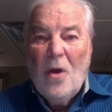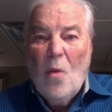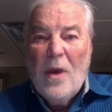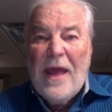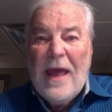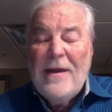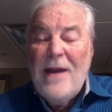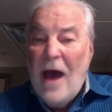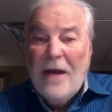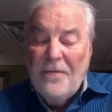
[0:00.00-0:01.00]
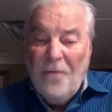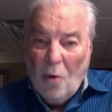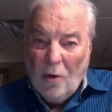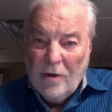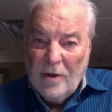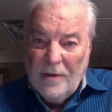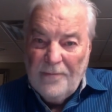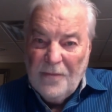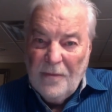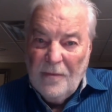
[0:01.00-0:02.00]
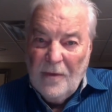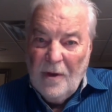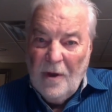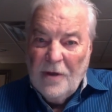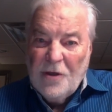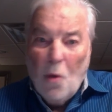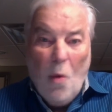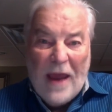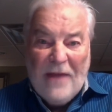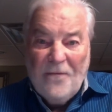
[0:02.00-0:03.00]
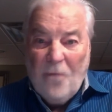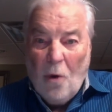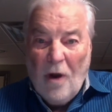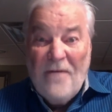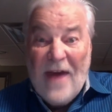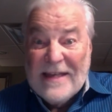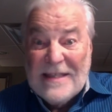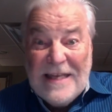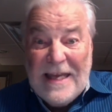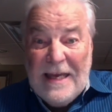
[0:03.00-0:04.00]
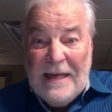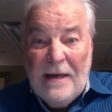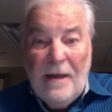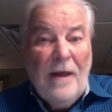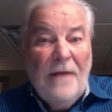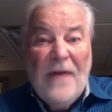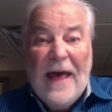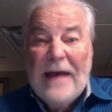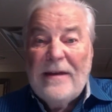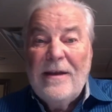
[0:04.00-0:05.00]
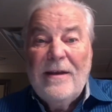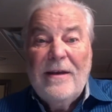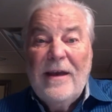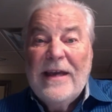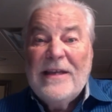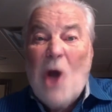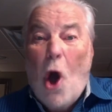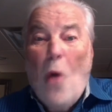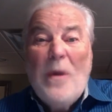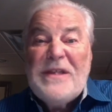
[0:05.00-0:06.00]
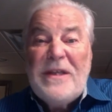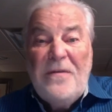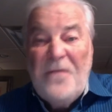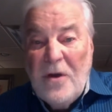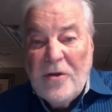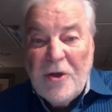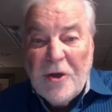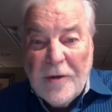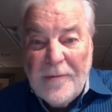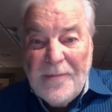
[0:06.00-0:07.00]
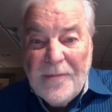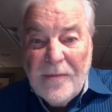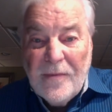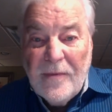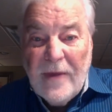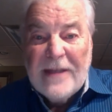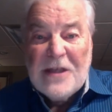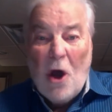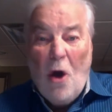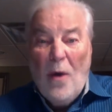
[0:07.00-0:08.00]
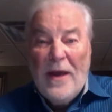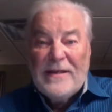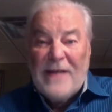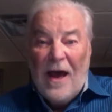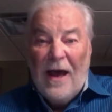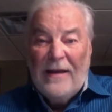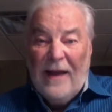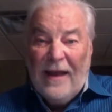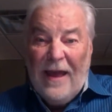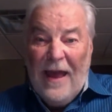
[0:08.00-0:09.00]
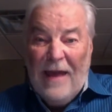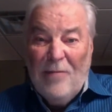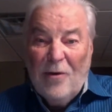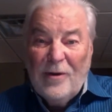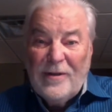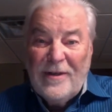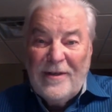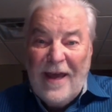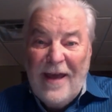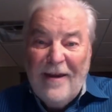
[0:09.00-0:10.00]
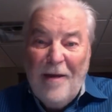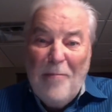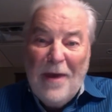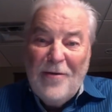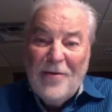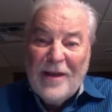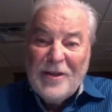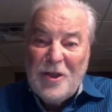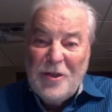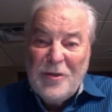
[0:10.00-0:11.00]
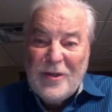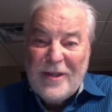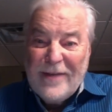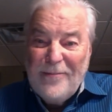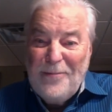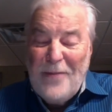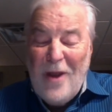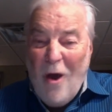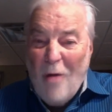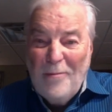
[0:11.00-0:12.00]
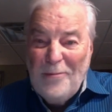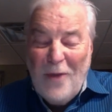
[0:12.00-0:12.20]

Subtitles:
We cannot afford to wait for a vaccine that is always in the future. It's always, I'd like a hamburger today and I'll pay you next Tuesday. No.